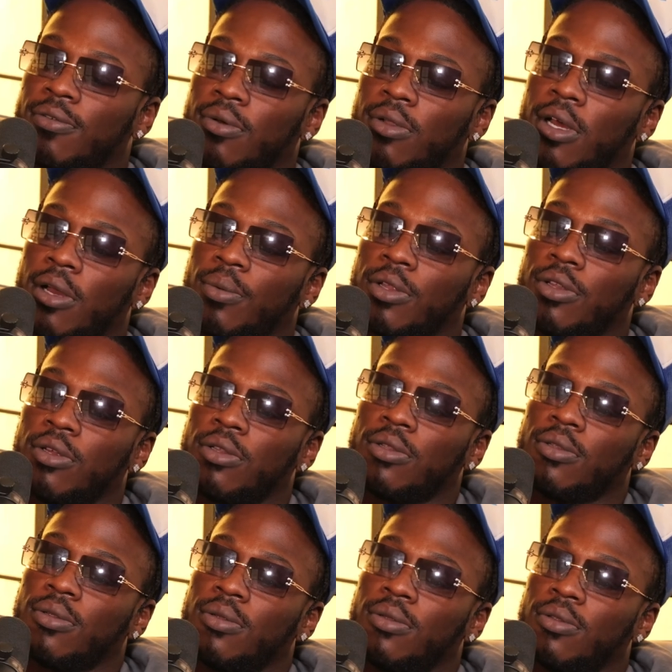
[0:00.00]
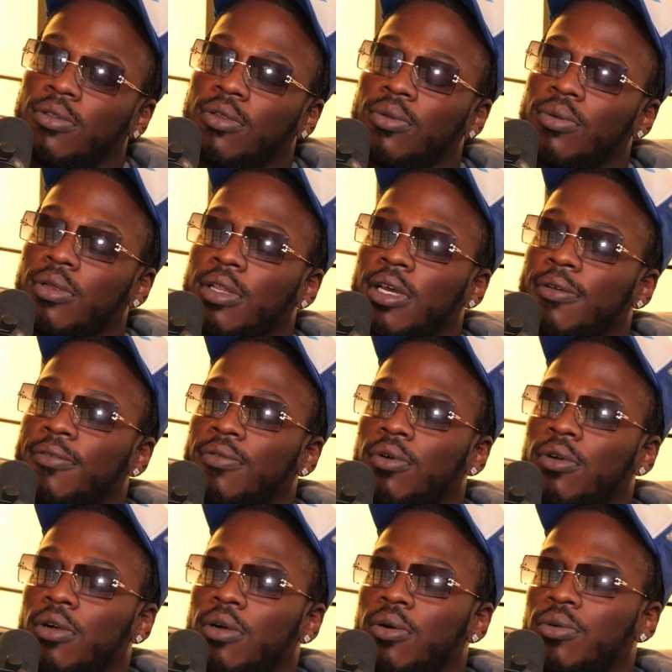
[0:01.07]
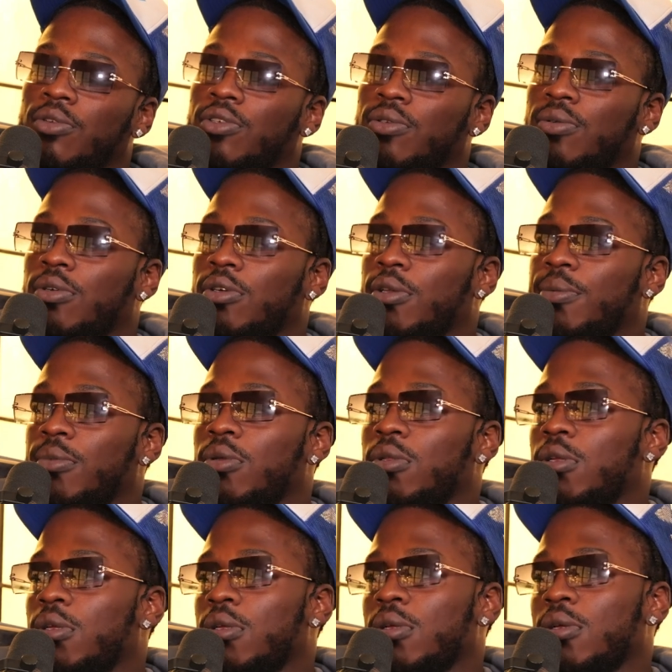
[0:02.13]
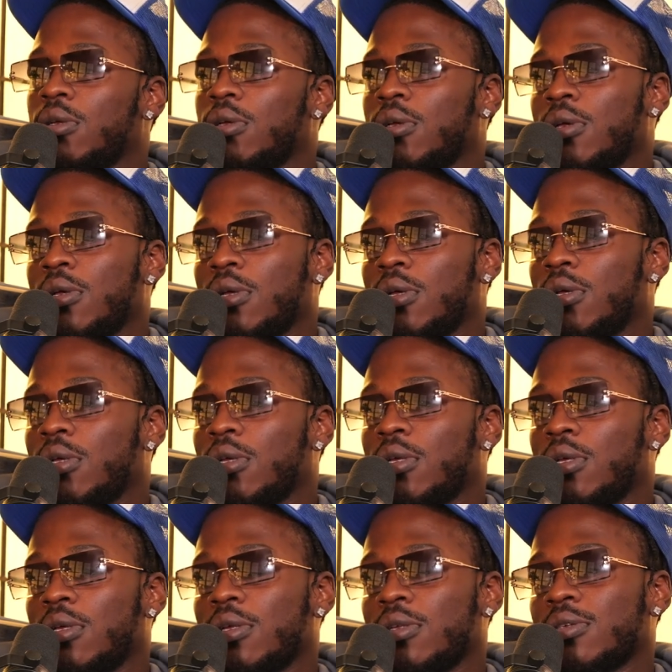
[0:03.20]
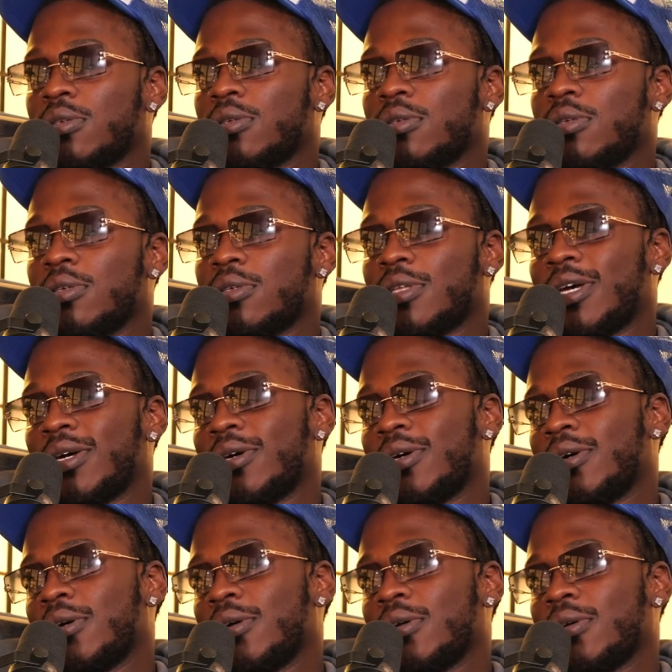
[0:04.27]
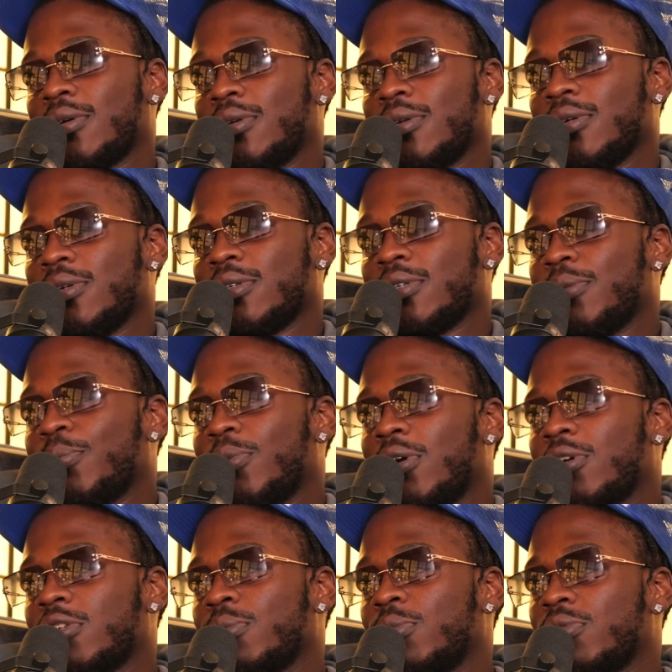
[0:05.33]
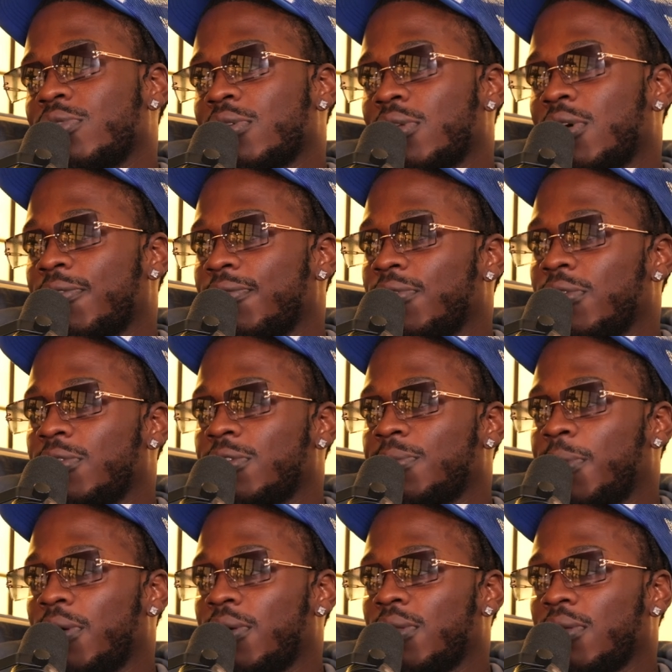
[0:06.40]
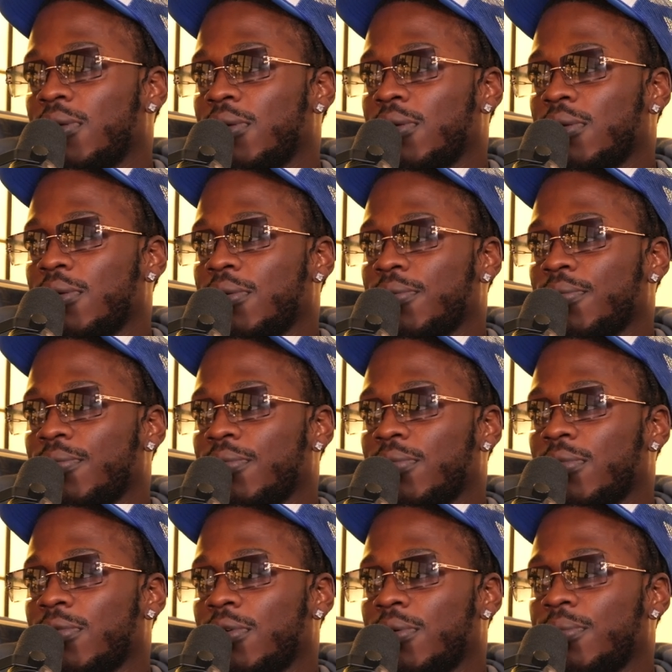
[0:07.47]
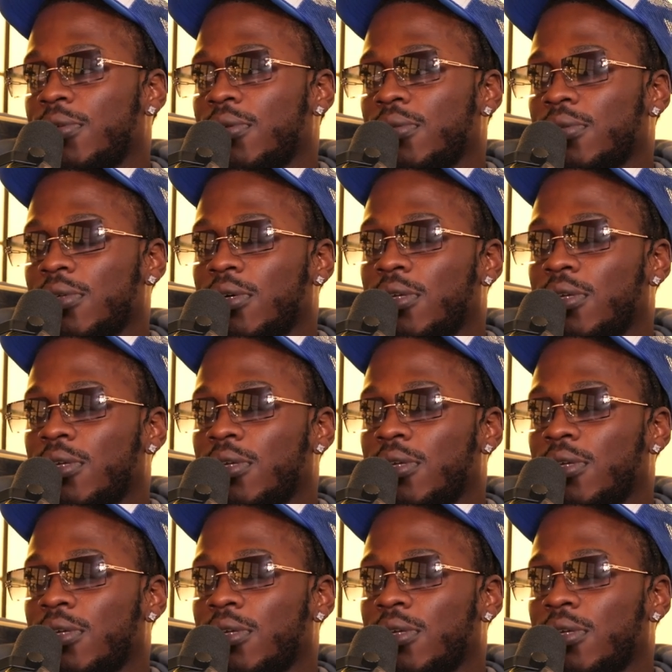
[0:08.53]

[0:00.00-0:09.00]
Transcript: feel like when you're doing that for a culture or community, it's like it's impossible to not feel inspired. You know what I mean?